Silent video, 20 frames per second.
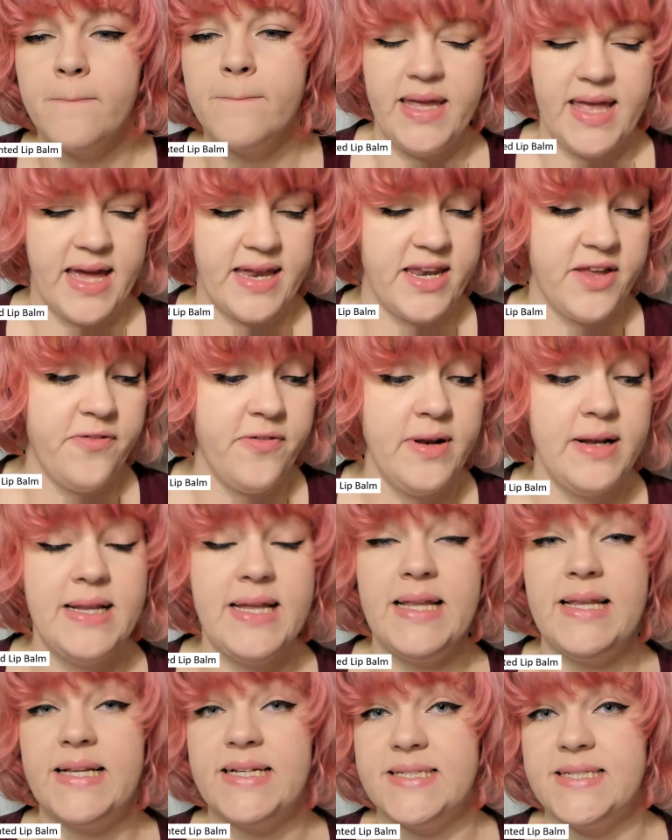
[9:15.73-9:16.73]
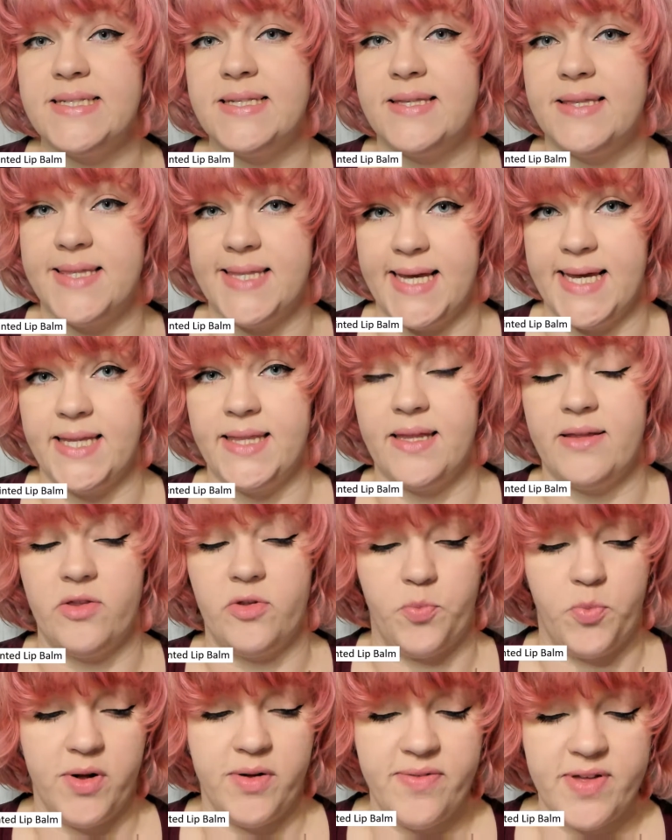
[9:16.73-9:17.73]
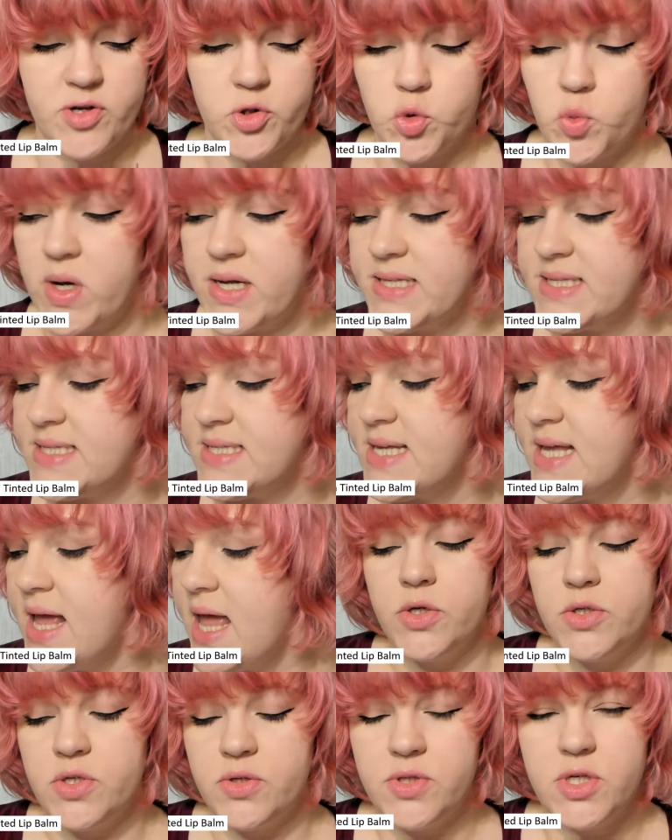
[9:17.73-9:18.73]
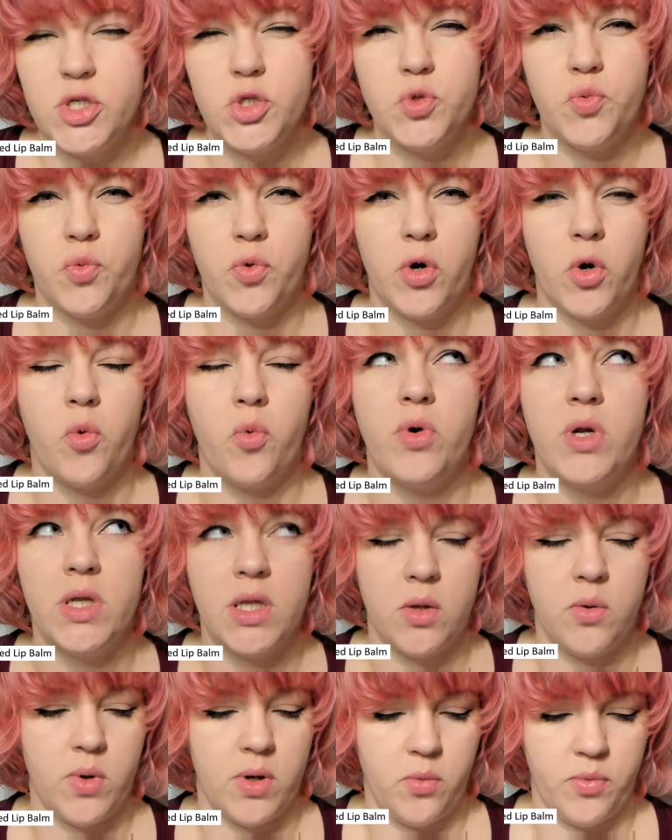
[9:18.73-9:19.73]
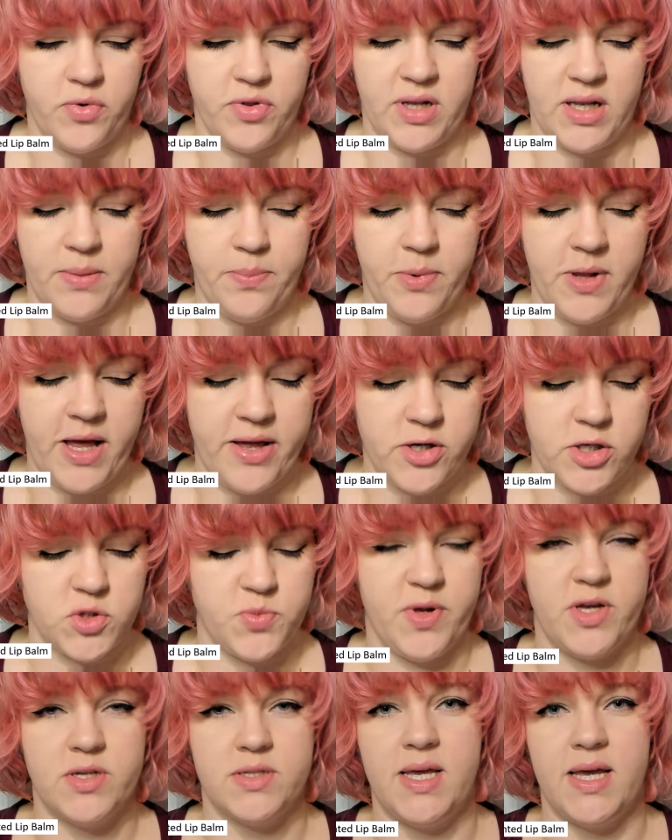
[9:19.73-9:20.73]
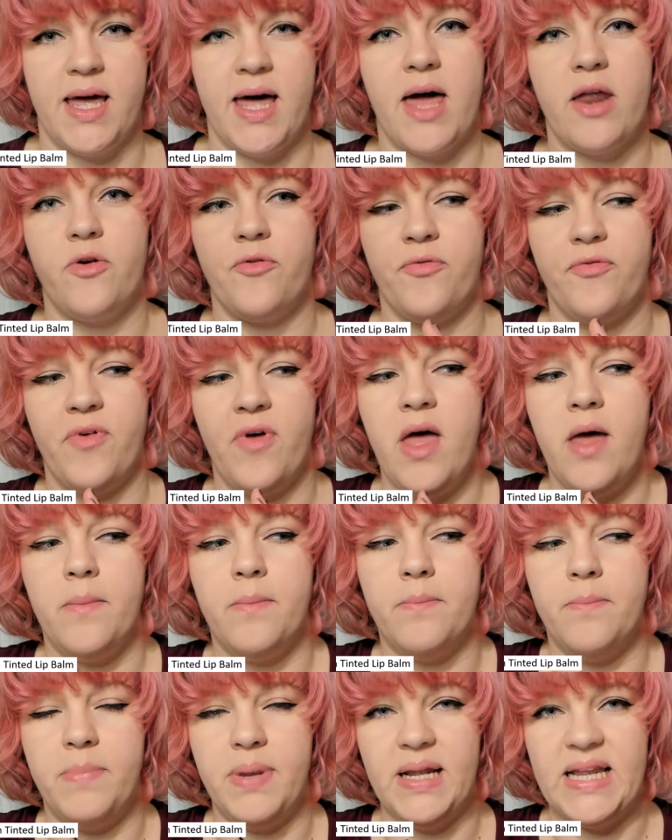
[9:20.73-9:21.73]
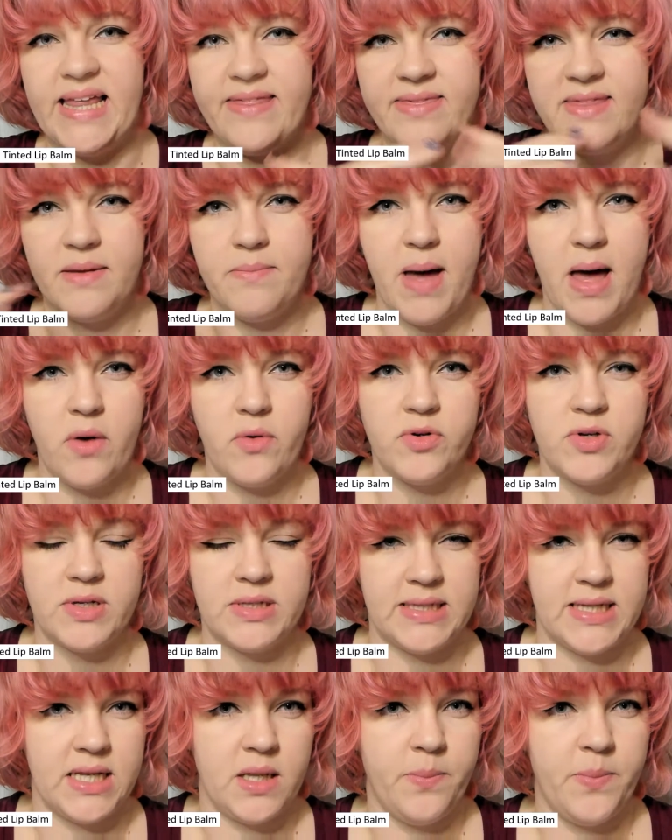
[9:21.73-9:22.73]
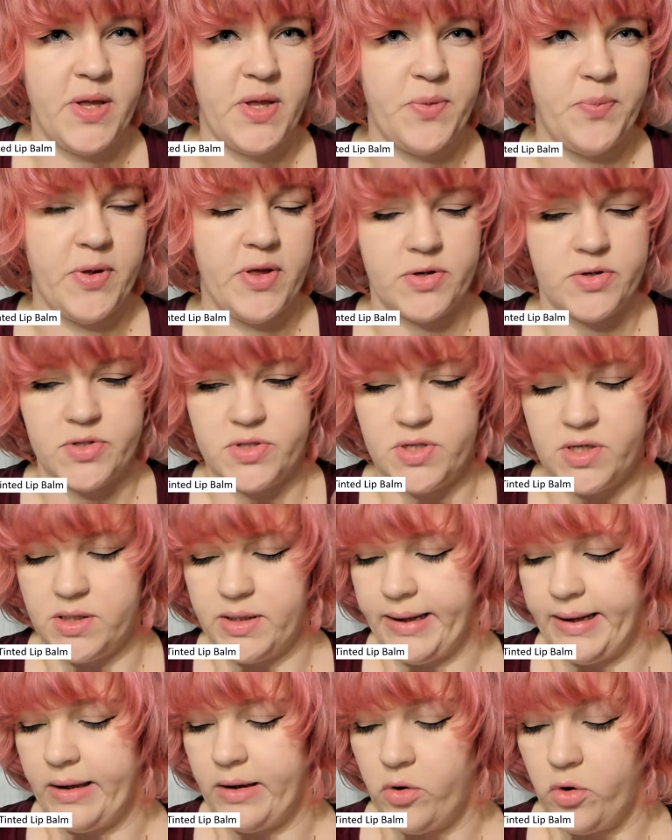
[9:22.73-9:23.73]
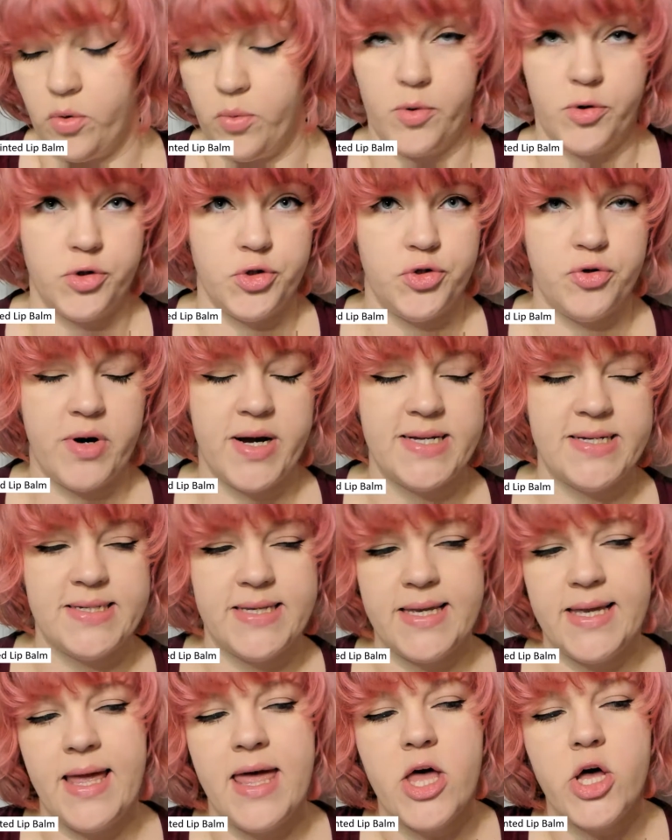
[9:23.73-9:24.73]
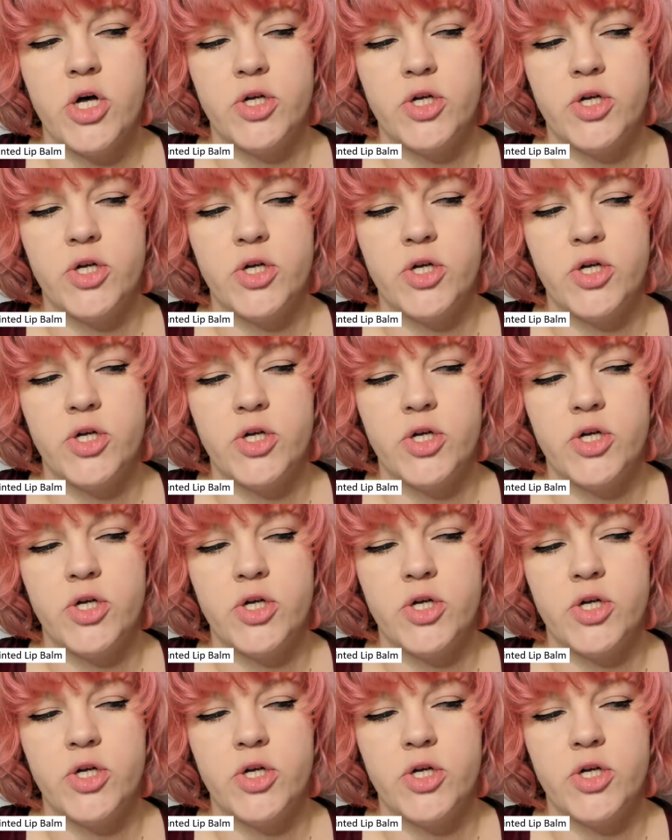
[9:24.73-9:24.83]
Yeah, definitely less thick than the previous ones. So these work really well with the lip liners because they kind of blend them out a little bit because they're like, you know, moisturizing.